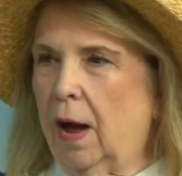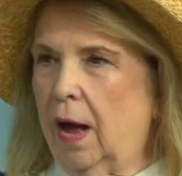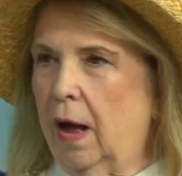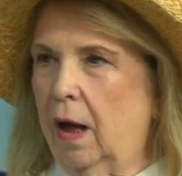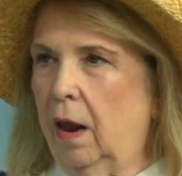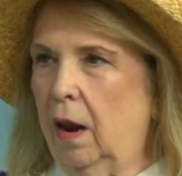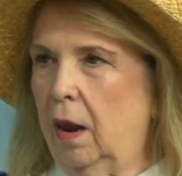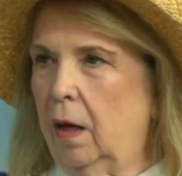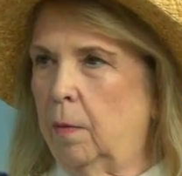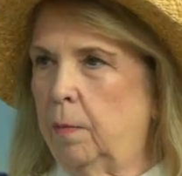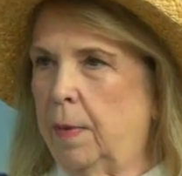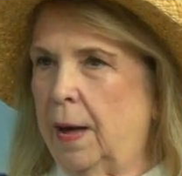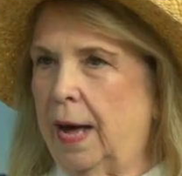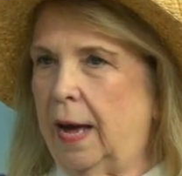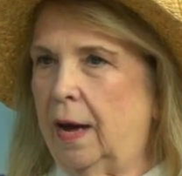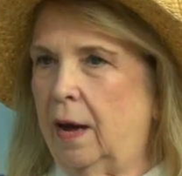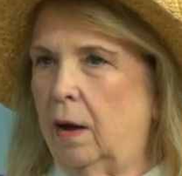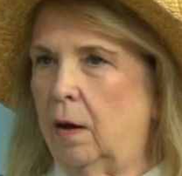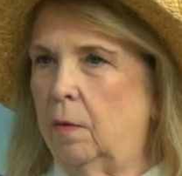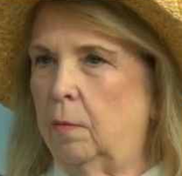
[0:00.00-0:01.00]
all
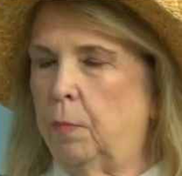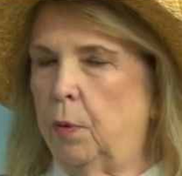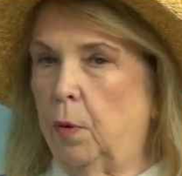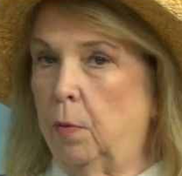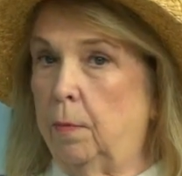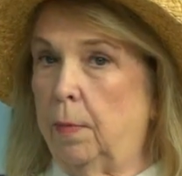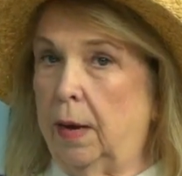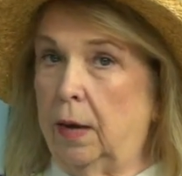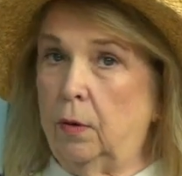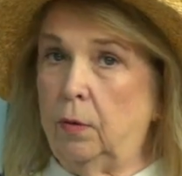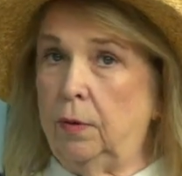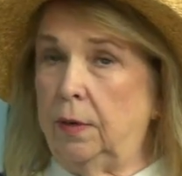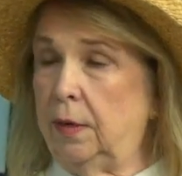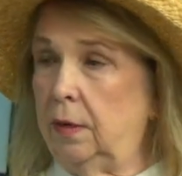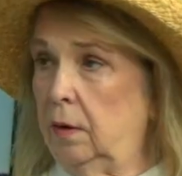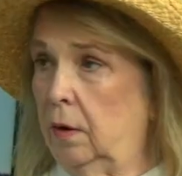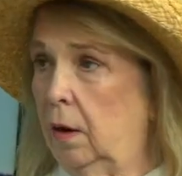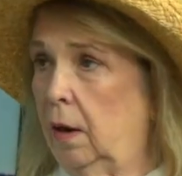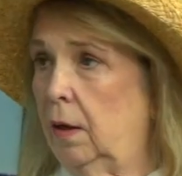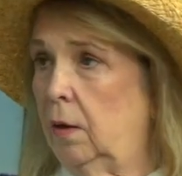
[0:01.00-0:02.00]
about
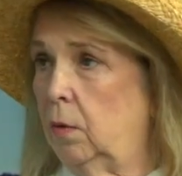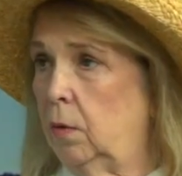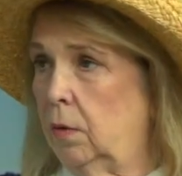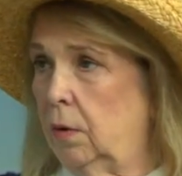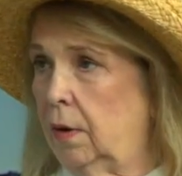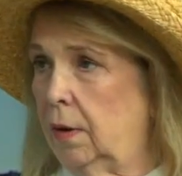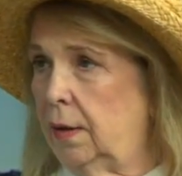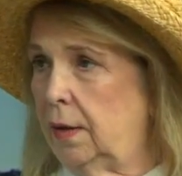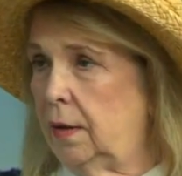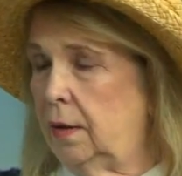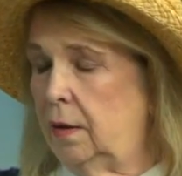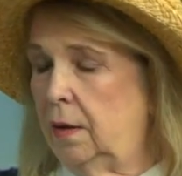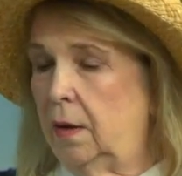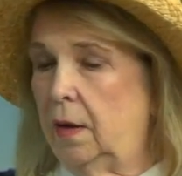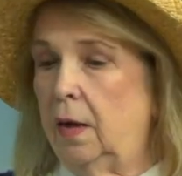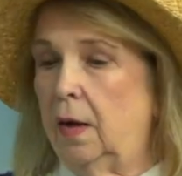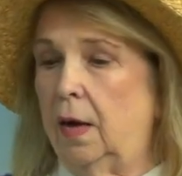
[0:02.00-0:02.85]
promoting locally